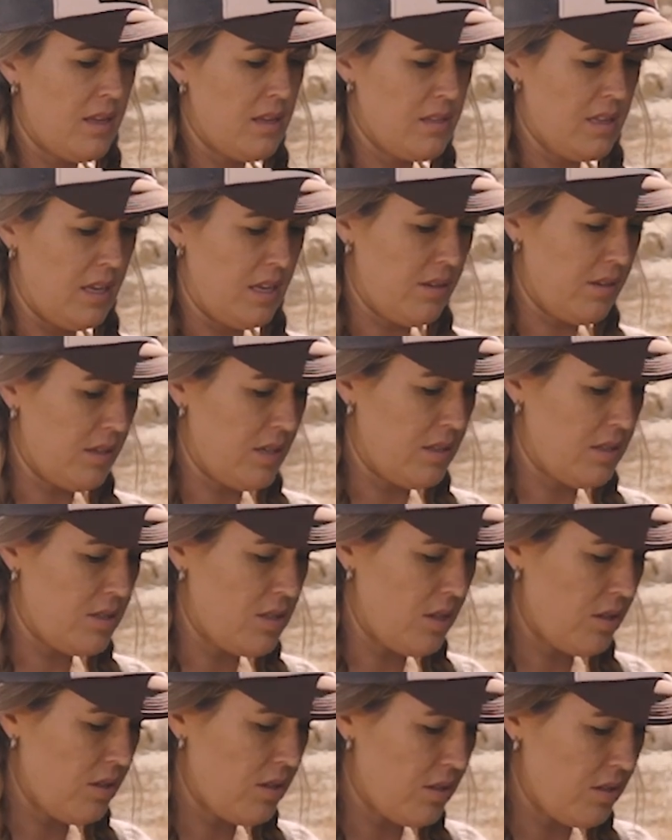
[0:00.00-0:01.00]
They're looking
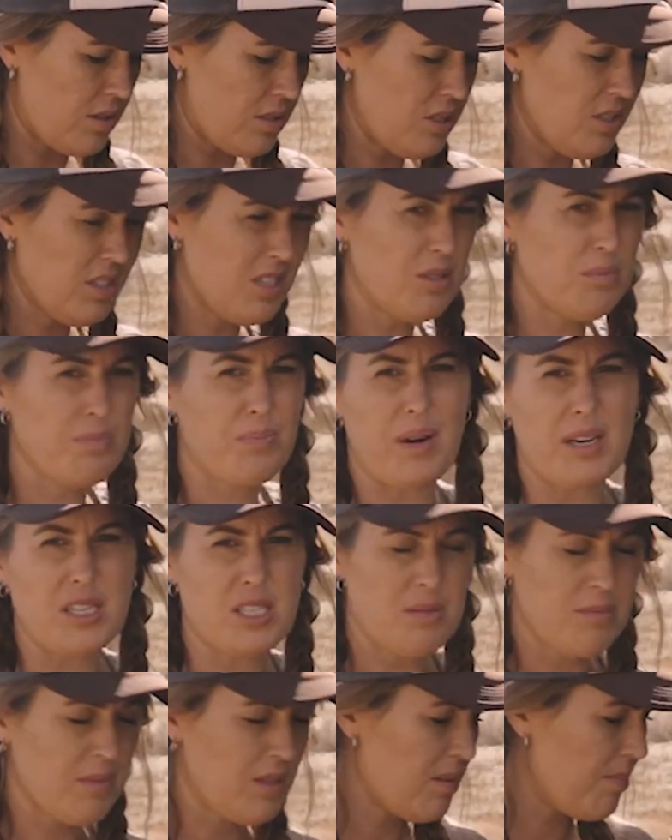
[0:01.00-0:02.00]
so good. You could
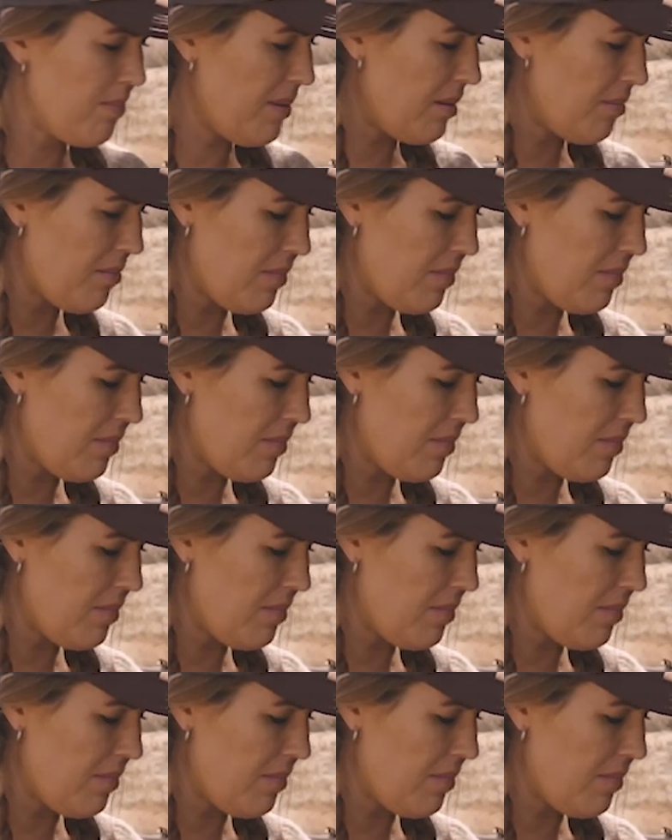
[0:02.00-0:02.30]
brush them with a bit of